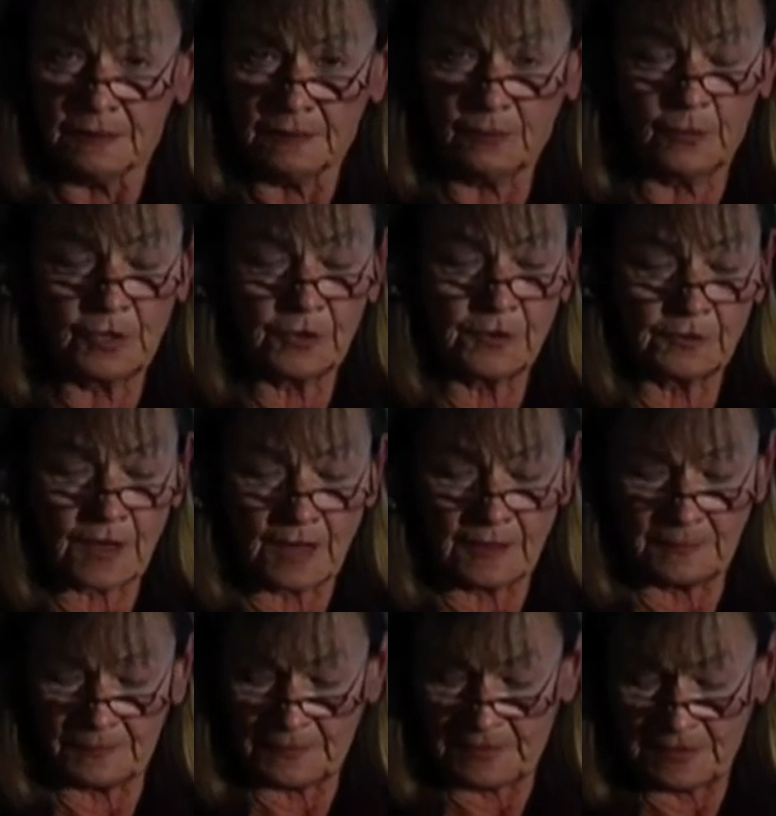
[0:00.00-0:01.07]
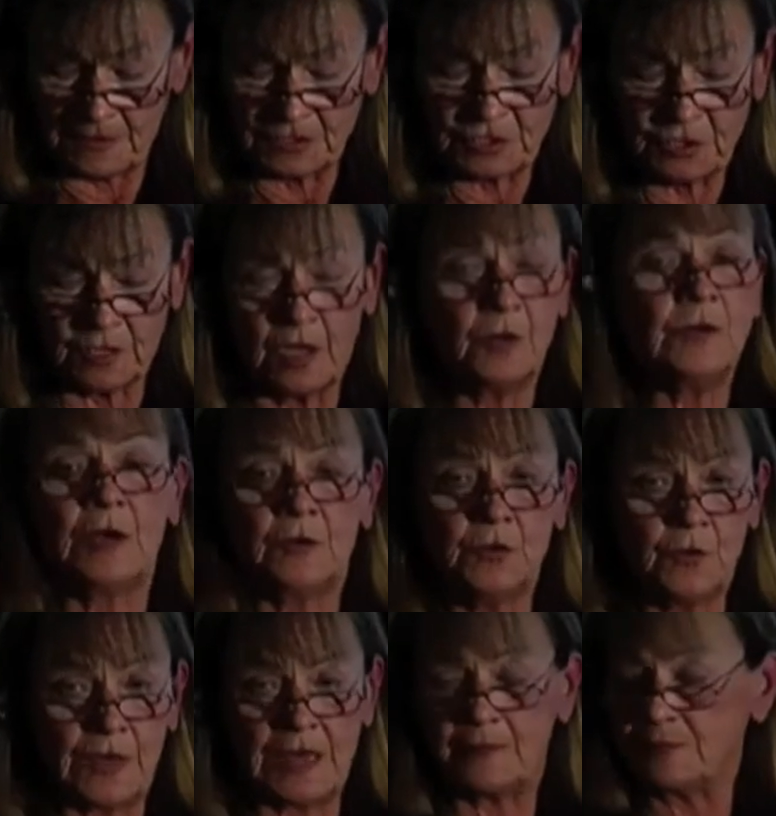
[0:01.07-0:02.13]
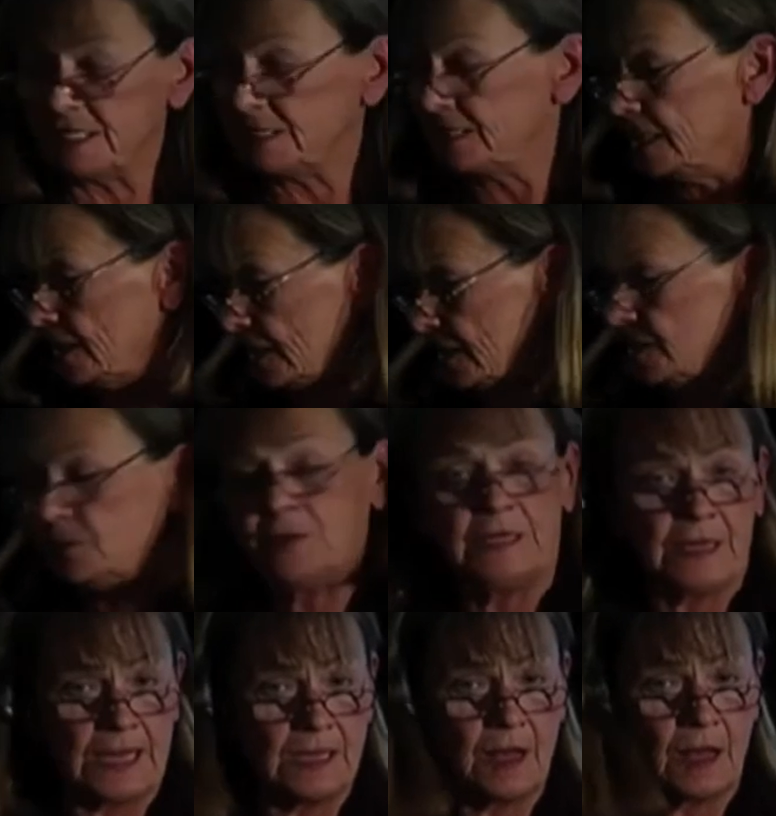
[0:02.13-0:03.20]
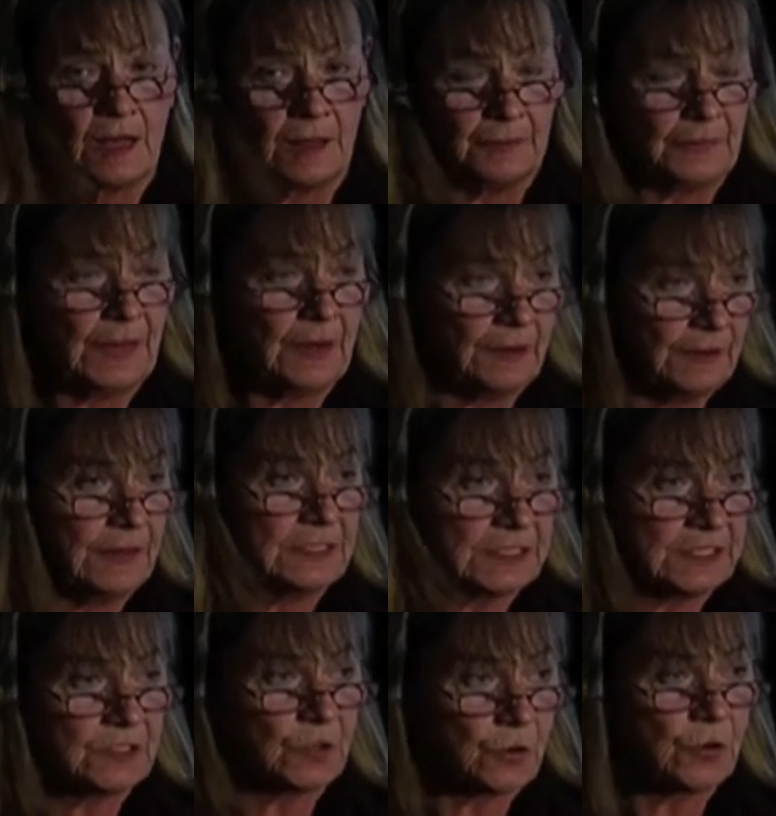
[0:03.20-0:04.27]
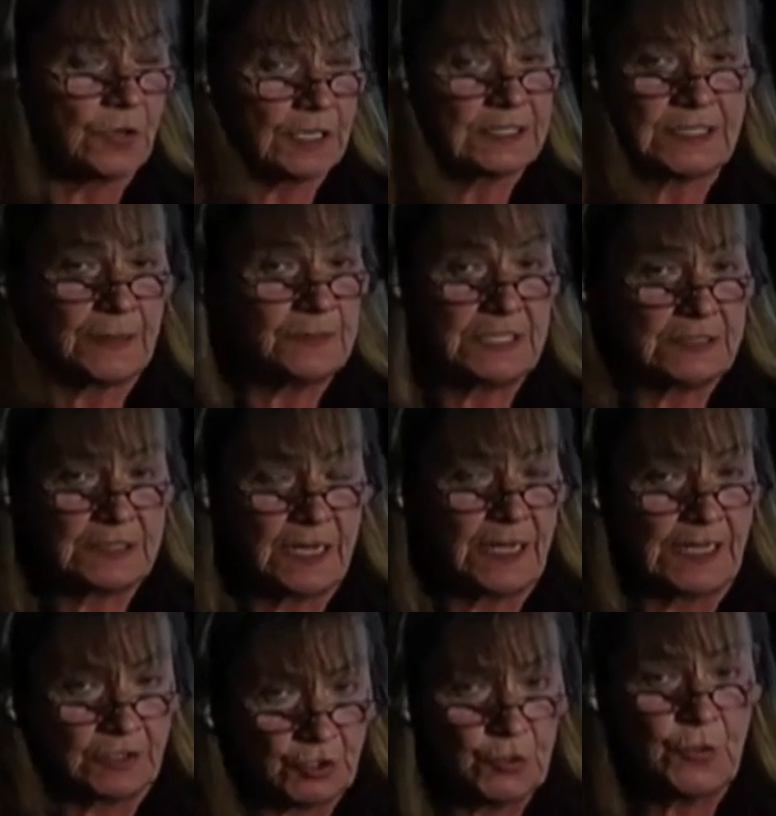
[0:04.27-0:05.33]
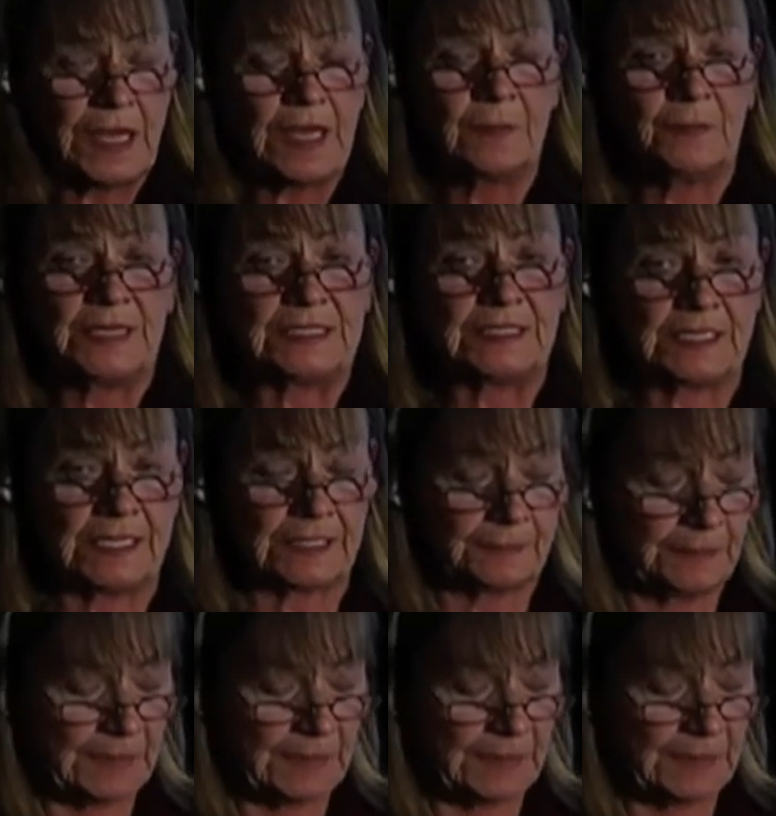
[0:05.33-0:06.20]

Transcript: the worker comp, their insurer, oh no, you can't be sick because we ACOM, this is current accepted science, you can't be sick.